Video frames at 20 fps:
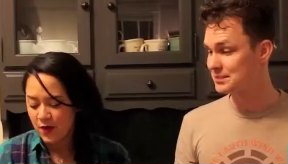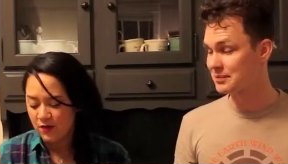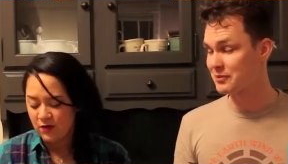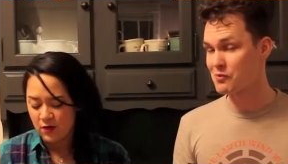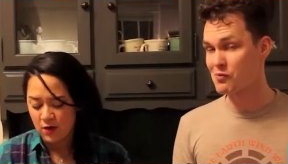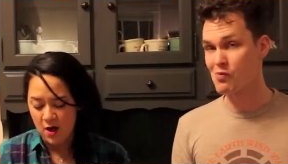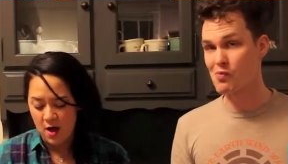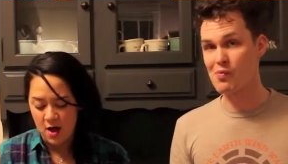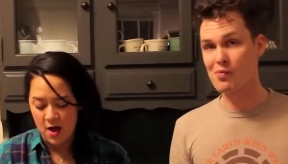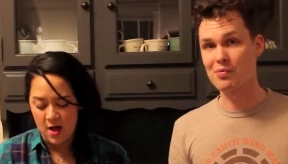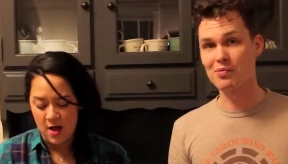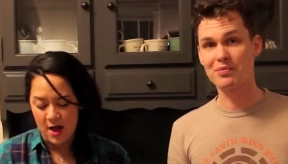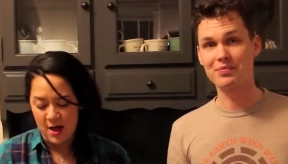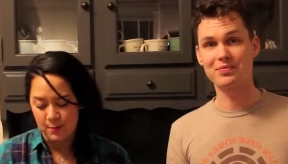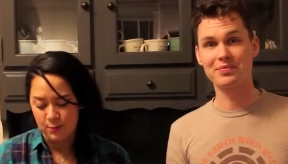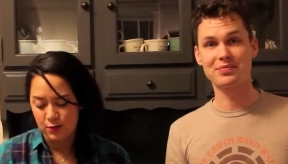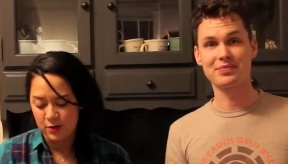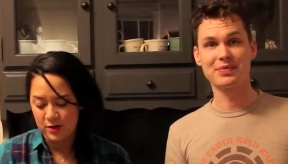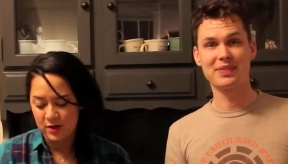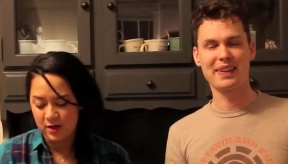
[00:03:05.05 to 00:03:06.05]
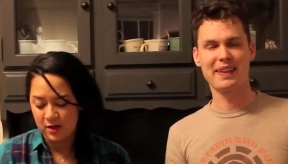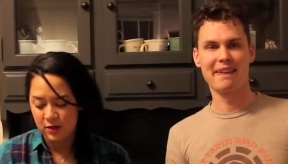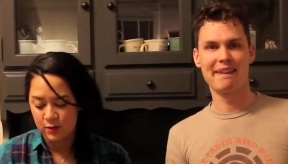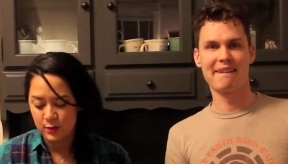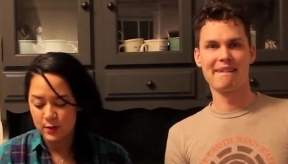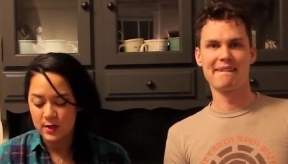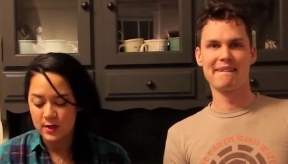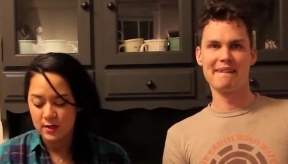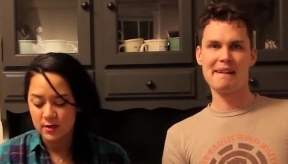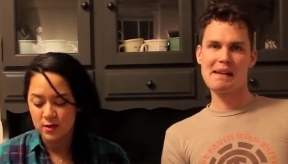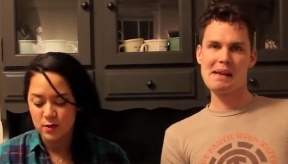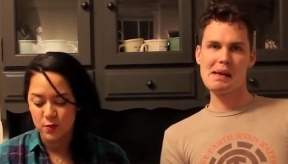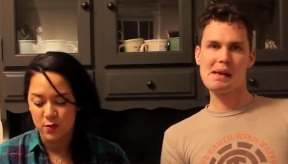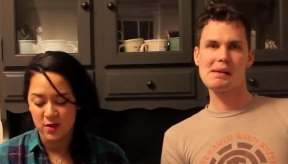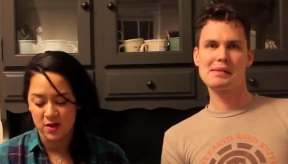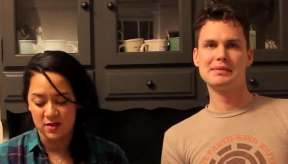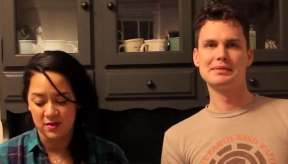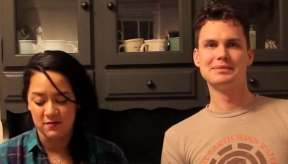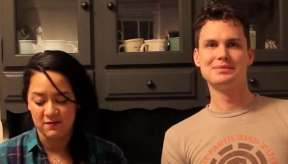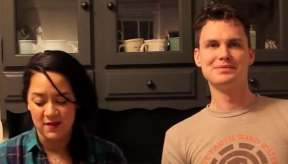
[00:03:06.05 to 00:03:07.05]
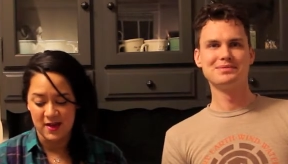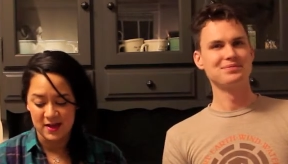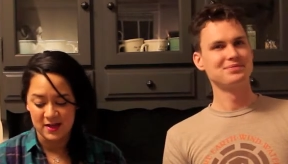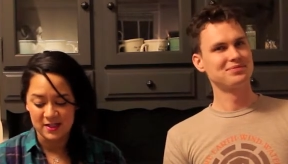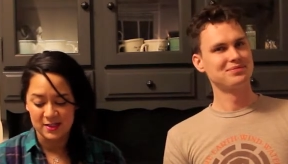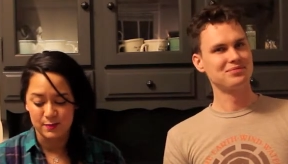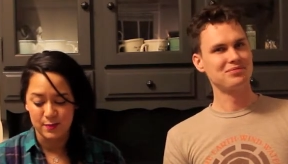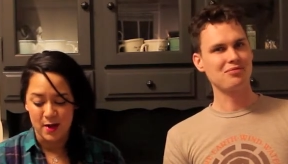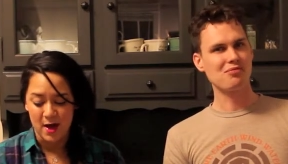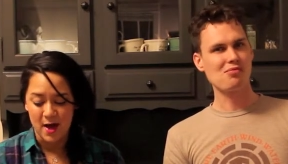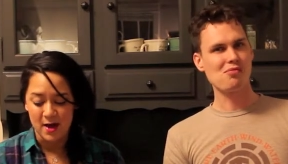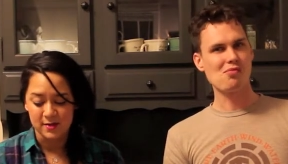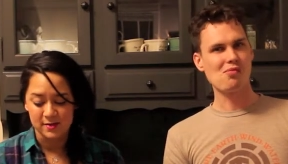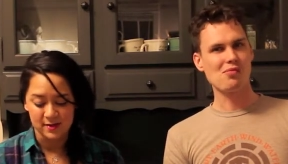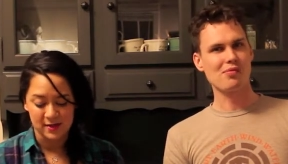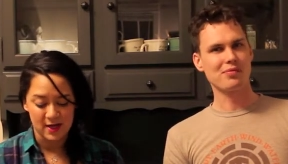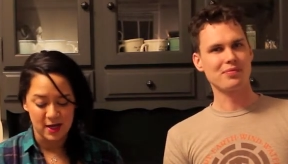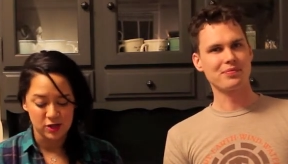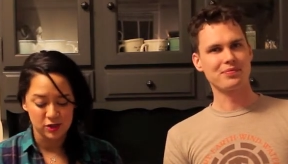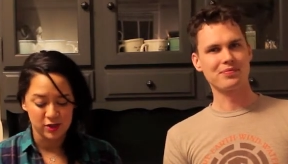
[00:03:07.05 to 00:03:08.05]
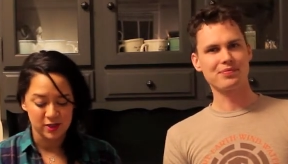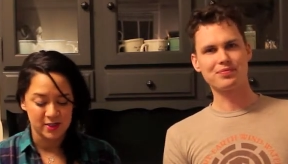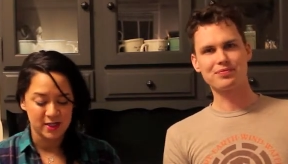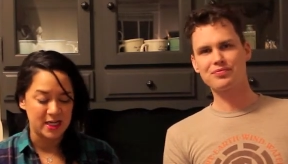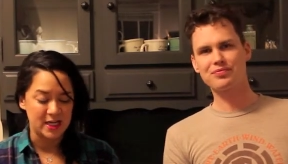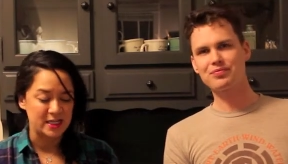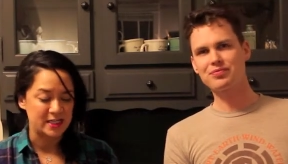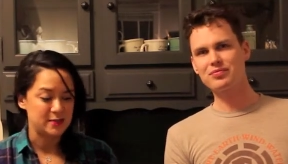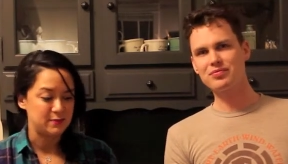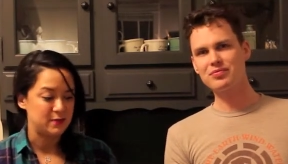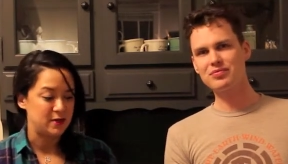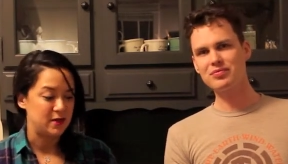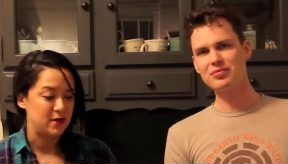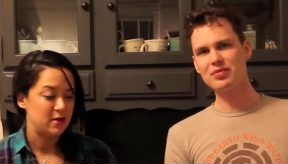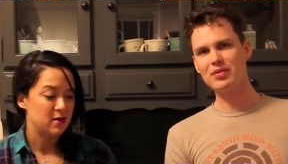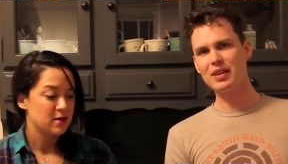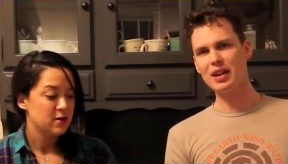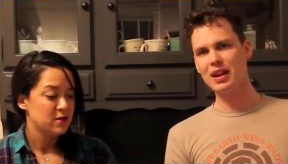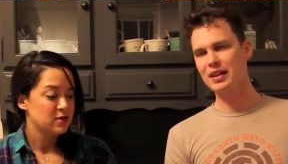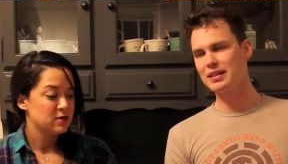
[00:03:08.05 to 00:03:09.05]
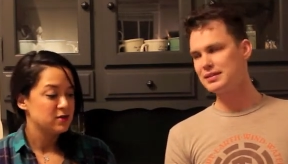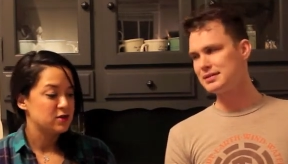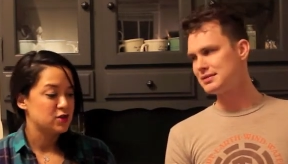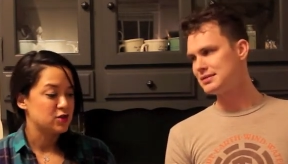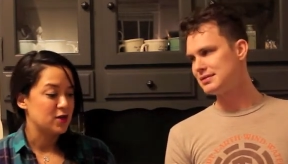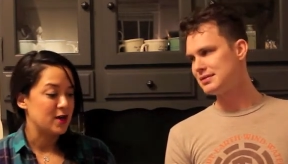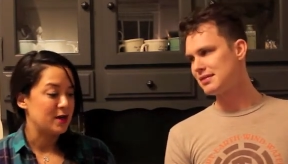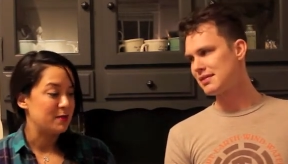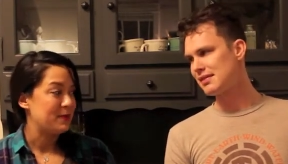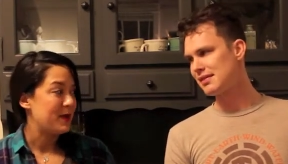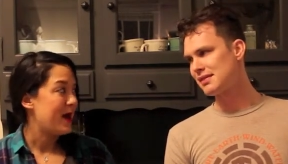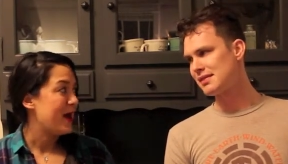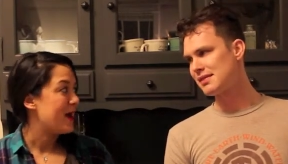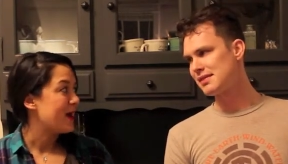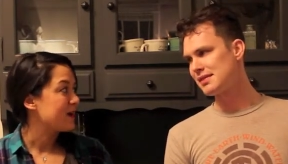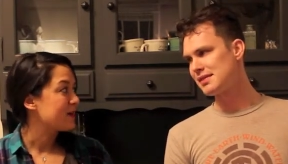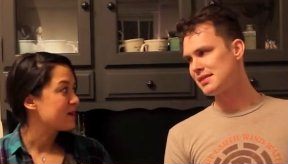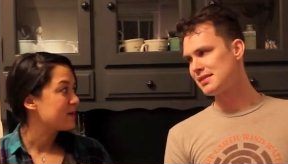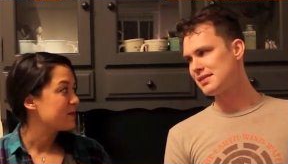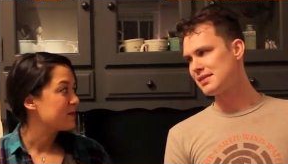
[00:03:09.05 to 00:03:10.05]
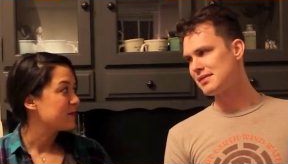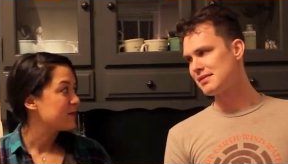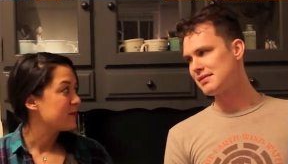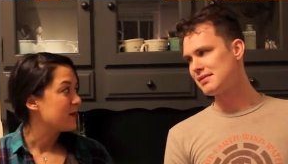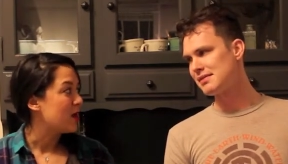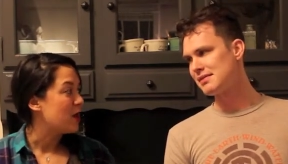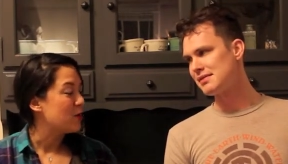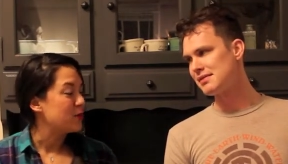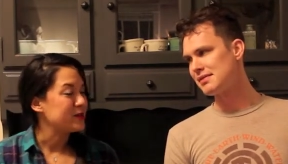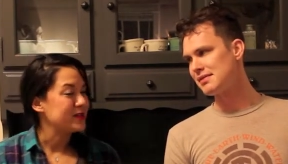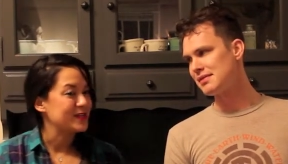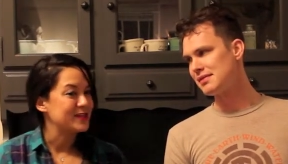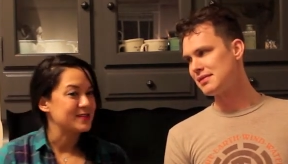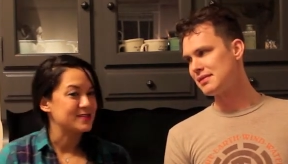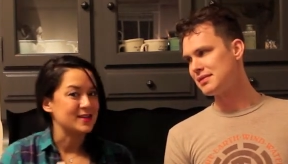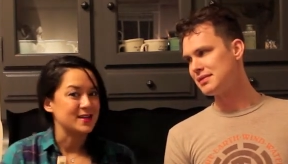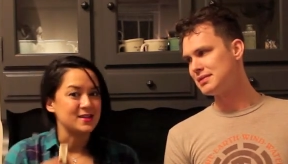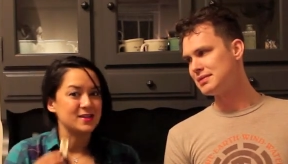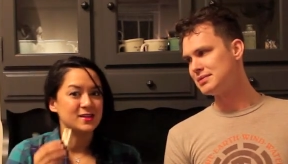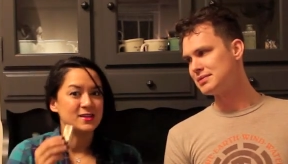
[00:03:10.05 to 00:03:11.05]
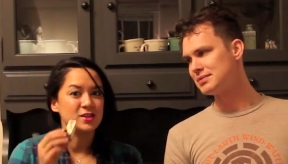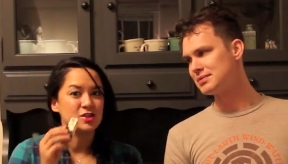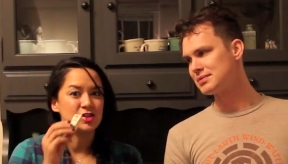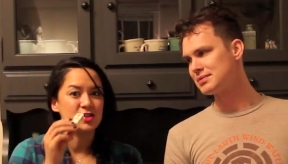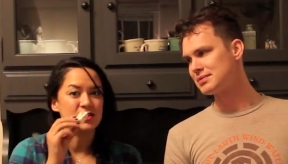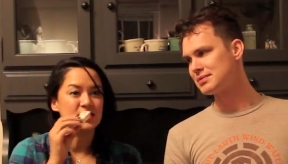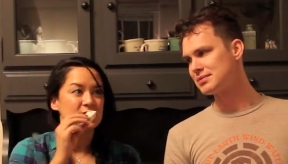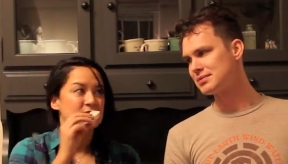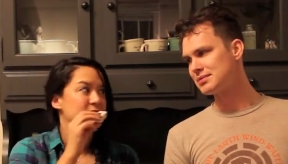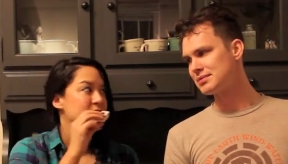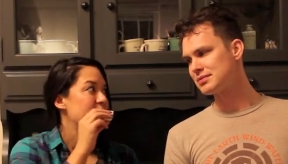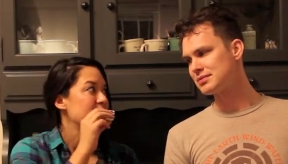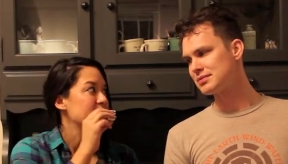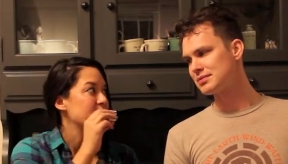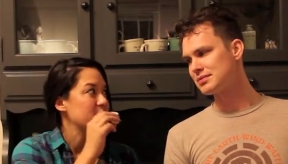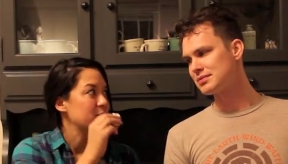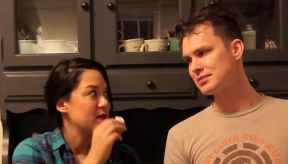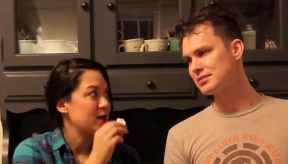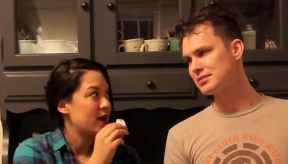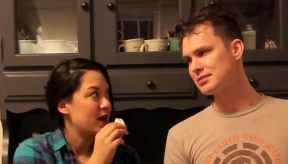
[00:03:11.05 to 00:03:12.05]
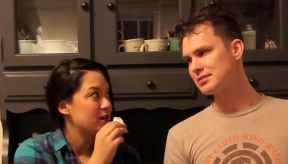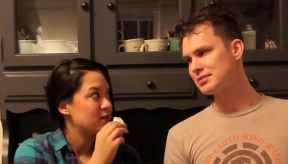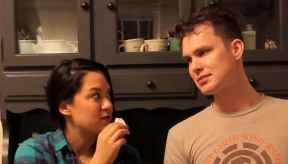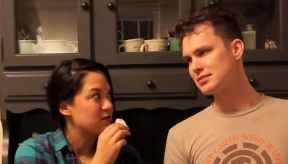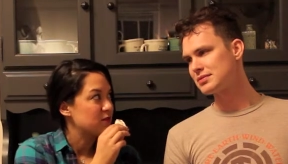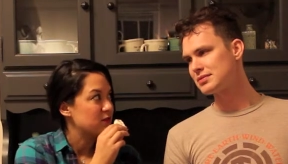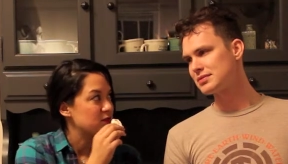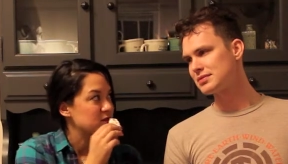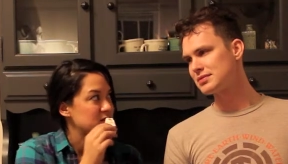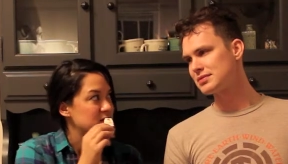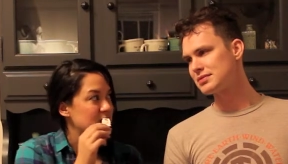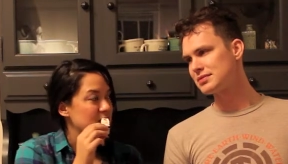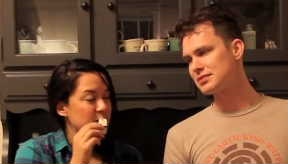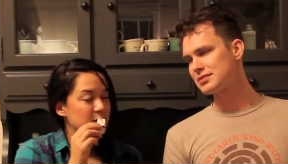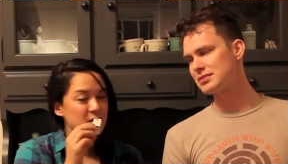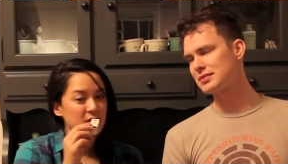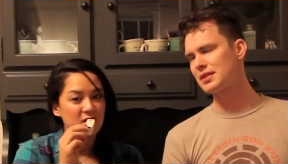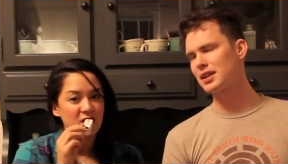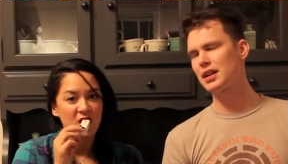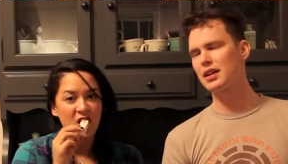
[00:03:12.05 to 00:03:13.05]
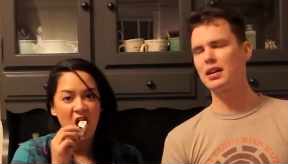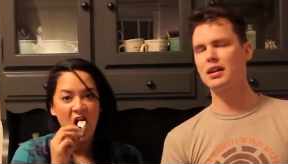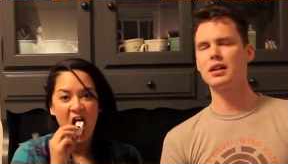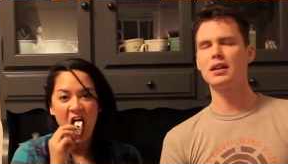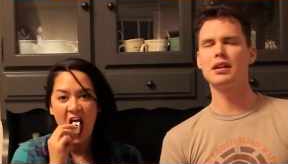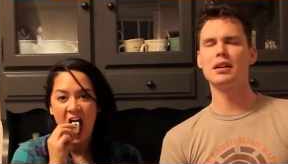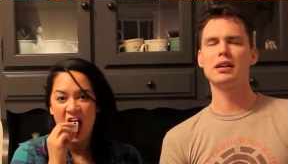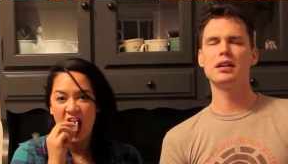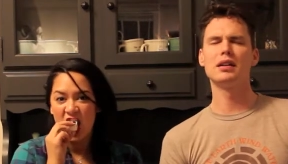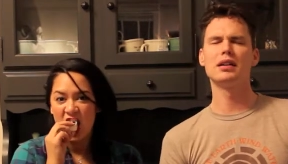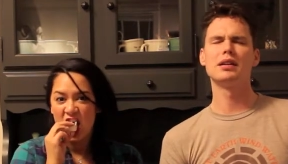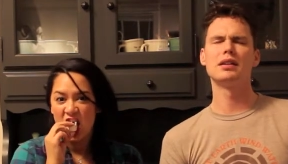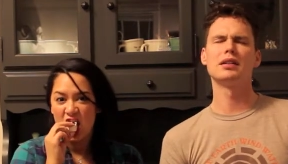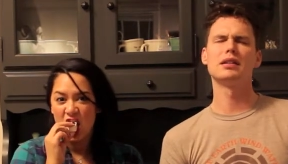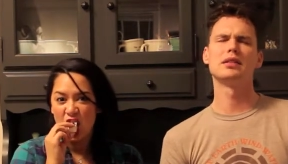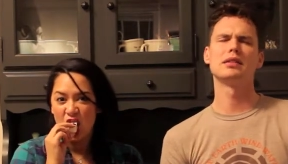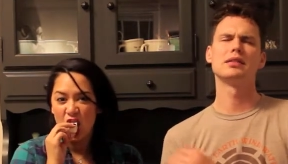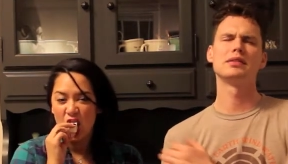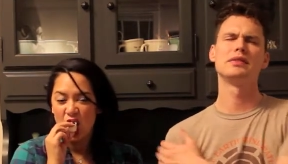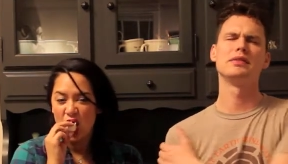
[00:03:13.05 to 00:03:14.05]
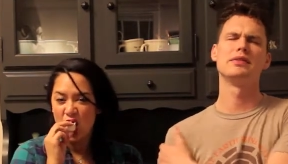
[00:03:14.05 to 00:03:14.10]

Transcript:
Speaker 1: Overall, I'm pretty thrilled with the Venice box. It actually takes me straight back. All we need is that delicious lasagna we had the first night we were there. Oh,